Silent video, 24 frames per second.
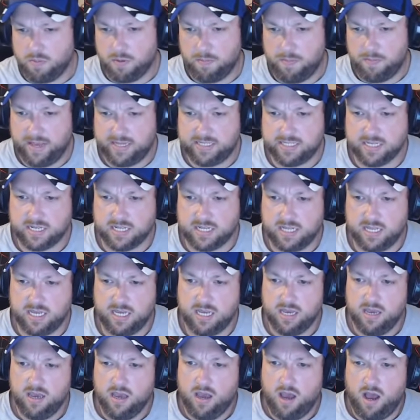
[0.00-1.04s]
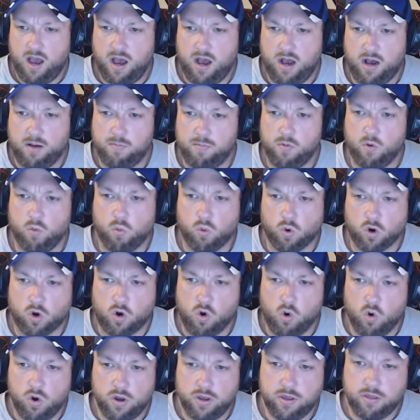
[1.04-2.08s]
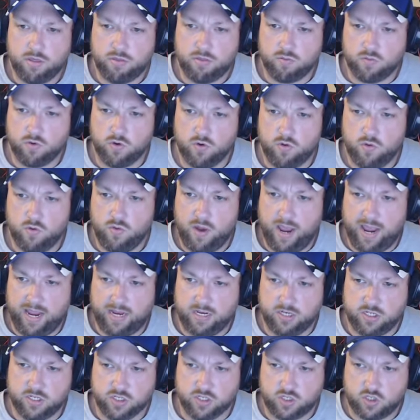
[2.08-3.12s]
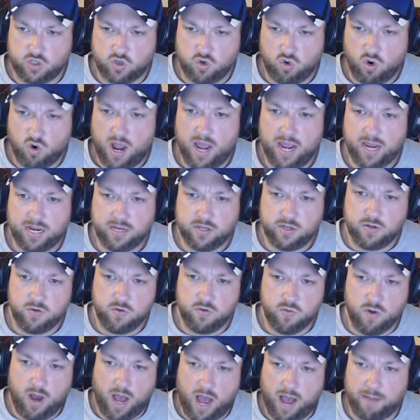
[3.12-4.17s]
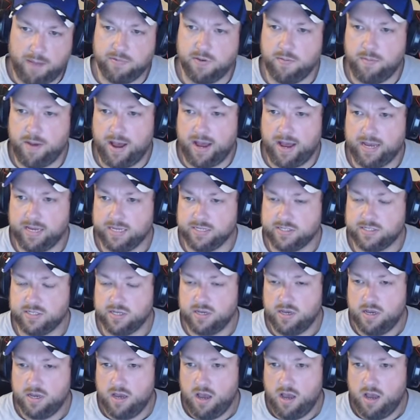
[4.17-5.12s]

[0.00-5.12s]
but basically we're going through and just trying to optimize